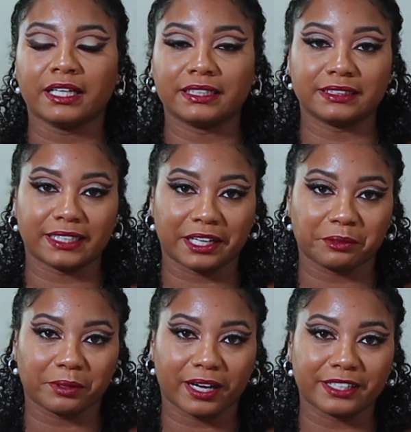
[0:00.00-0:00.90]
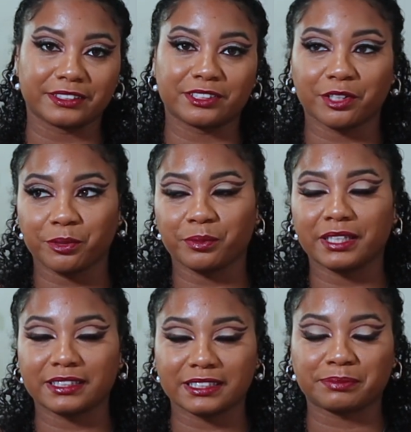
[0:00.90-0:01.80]
and DIY, so
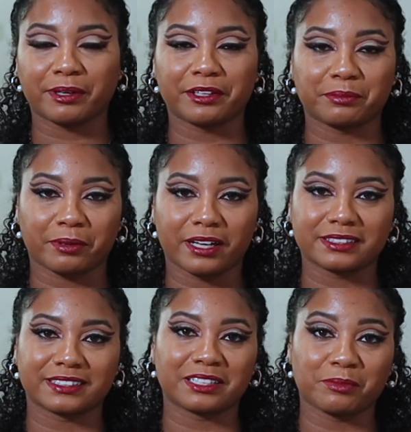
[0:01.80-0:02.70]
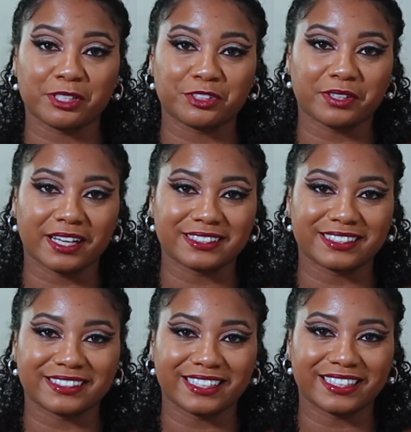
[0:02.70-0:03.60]
it's part of the process. I wanted you guys
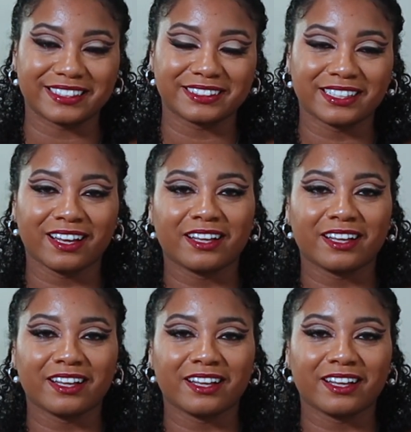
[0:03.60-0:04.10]
to see it.